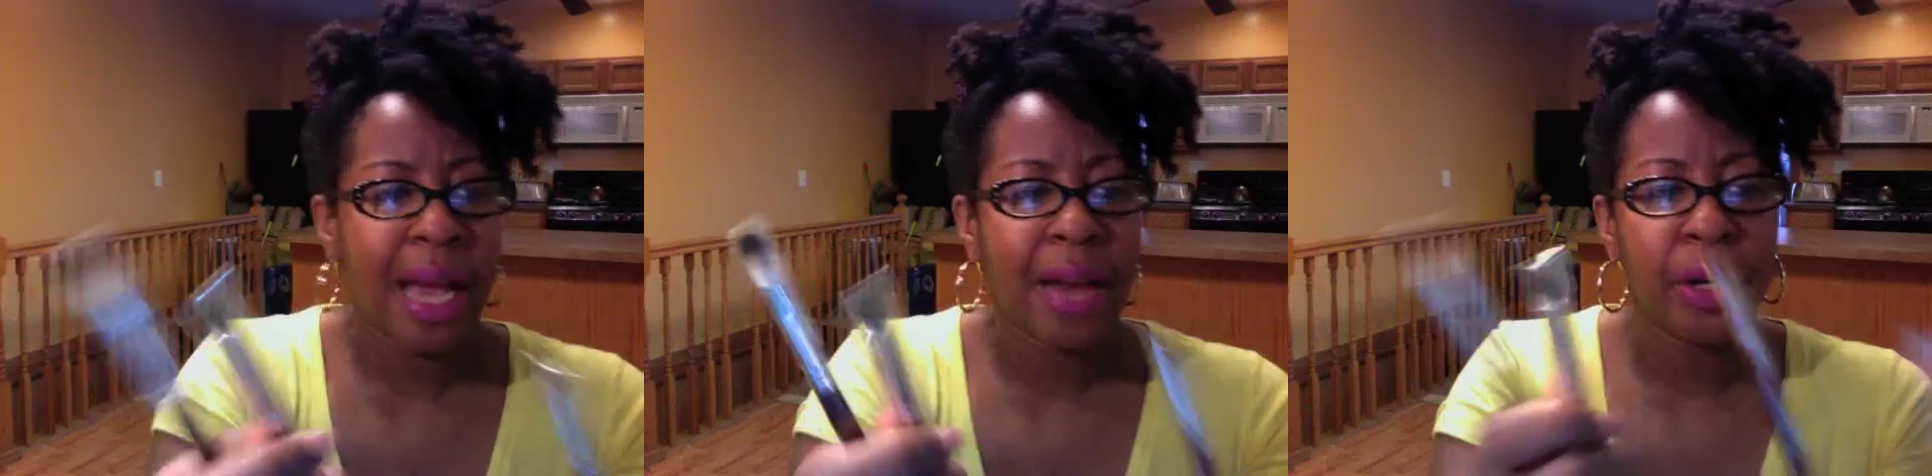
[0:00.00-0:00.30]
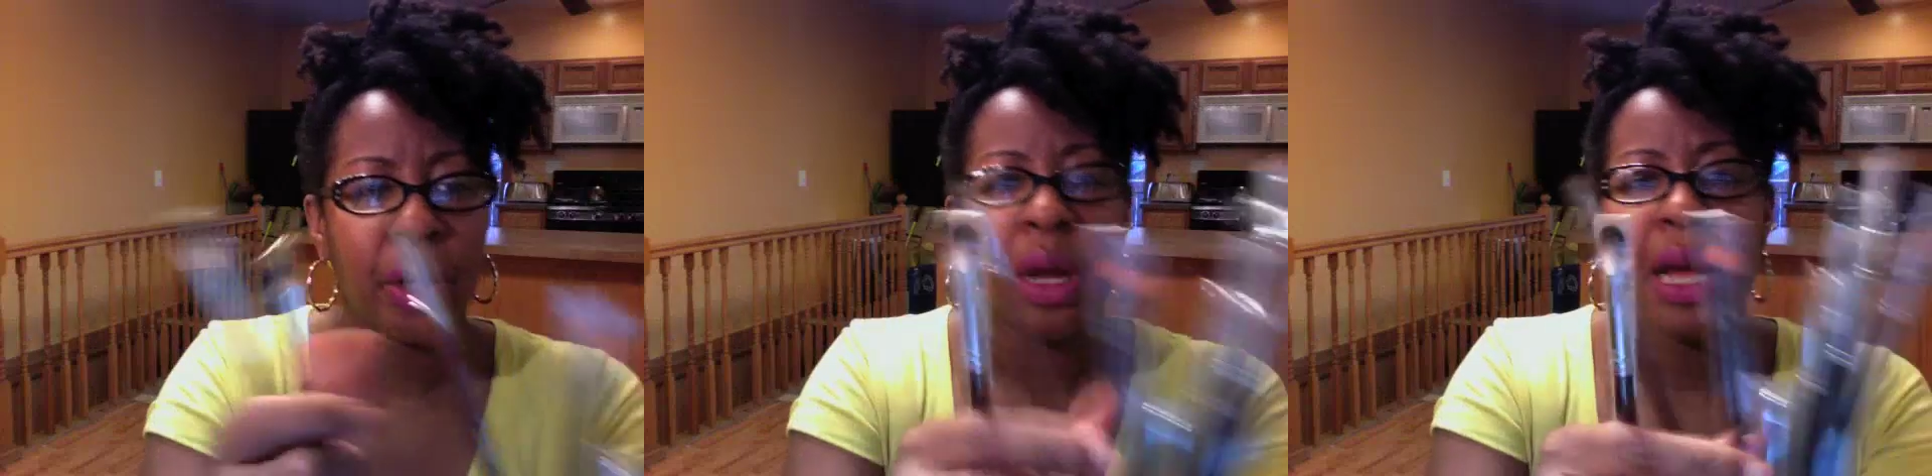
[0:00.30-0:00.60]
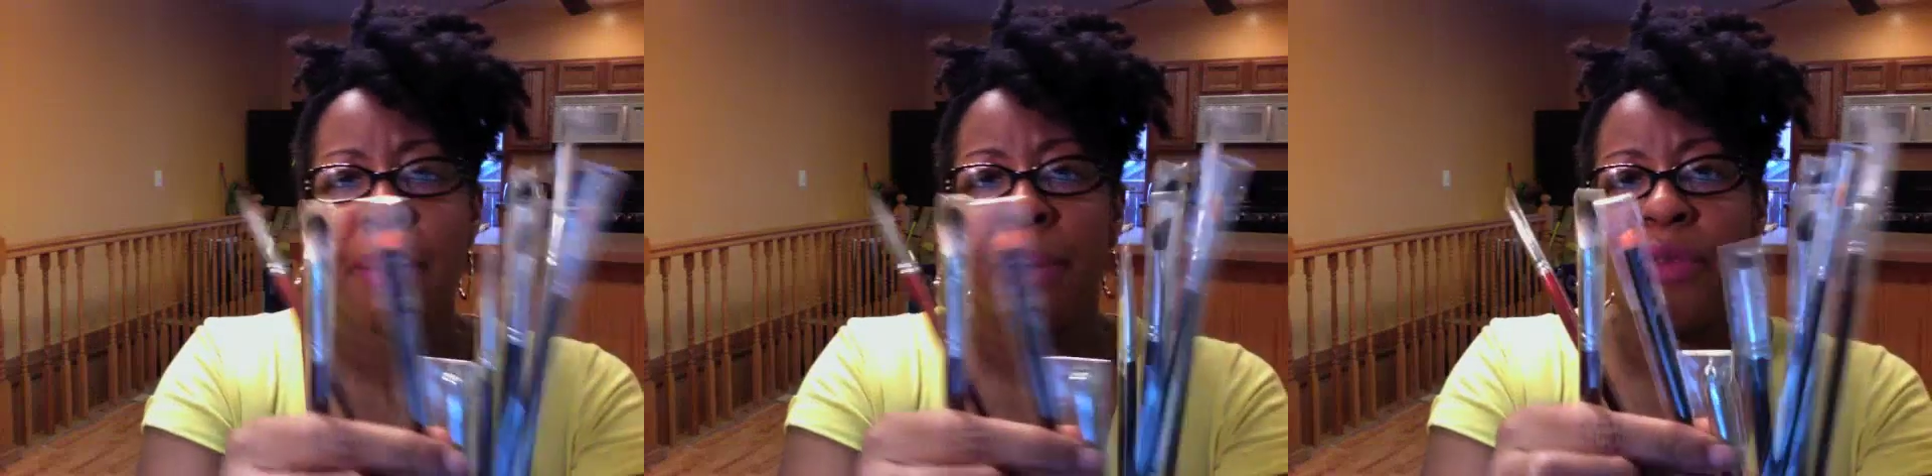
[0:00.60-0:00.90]
I don't know,
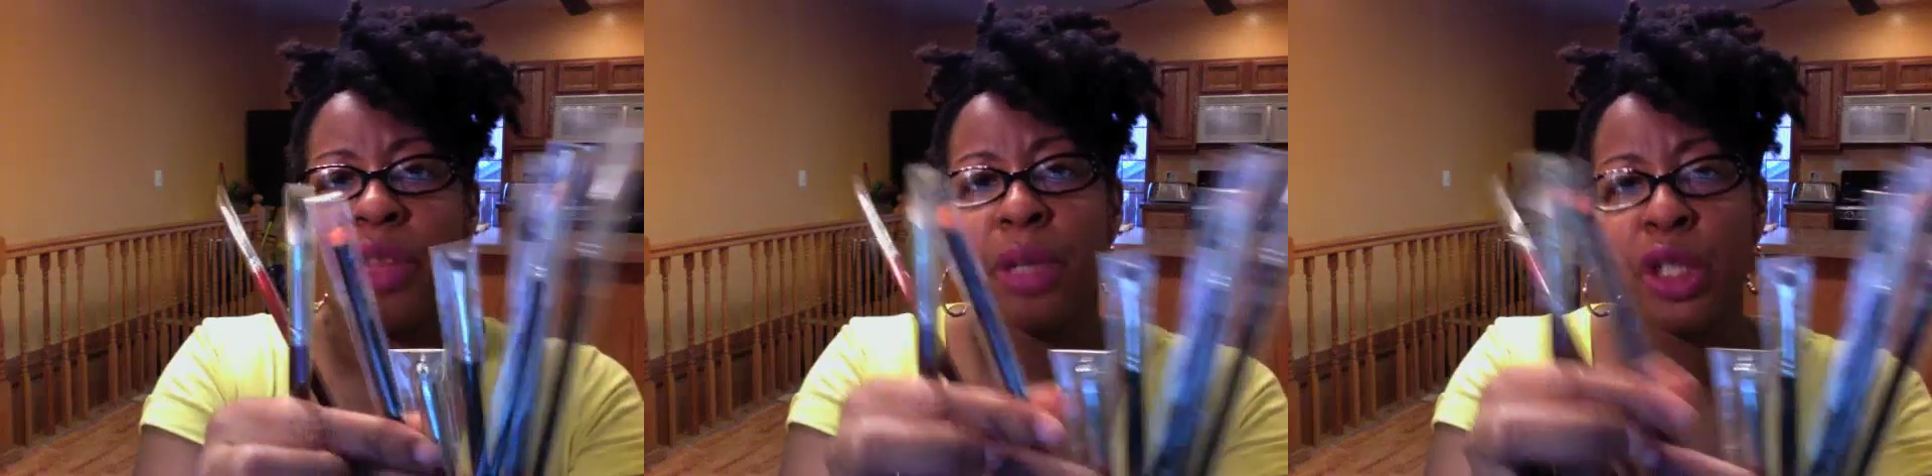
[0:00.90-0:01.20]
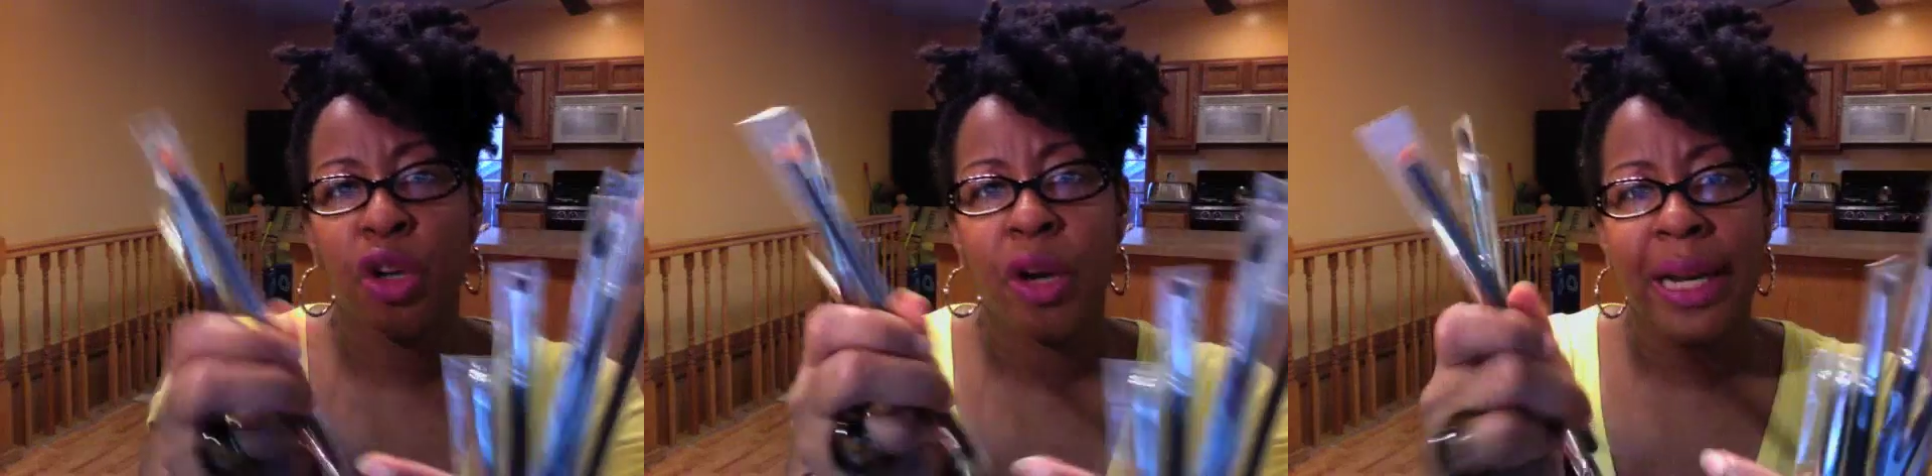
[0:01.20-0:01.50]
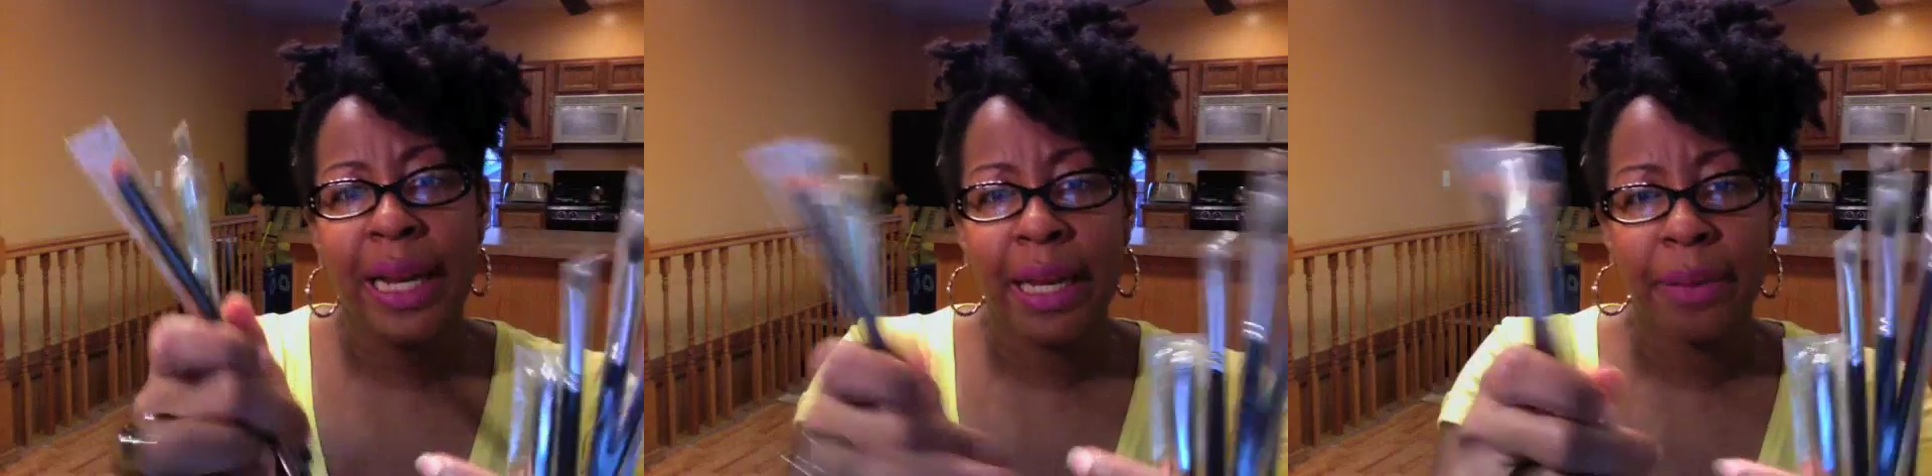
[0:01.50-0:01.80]
but for the
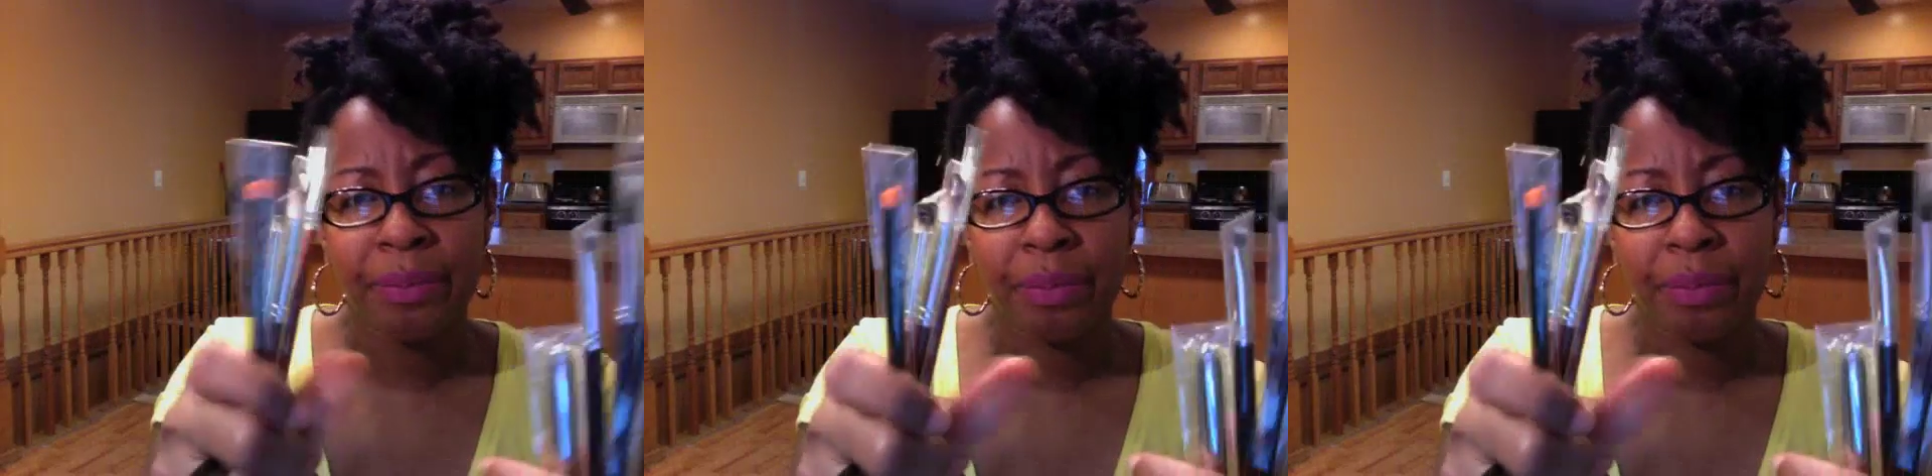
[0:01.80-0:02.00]
majority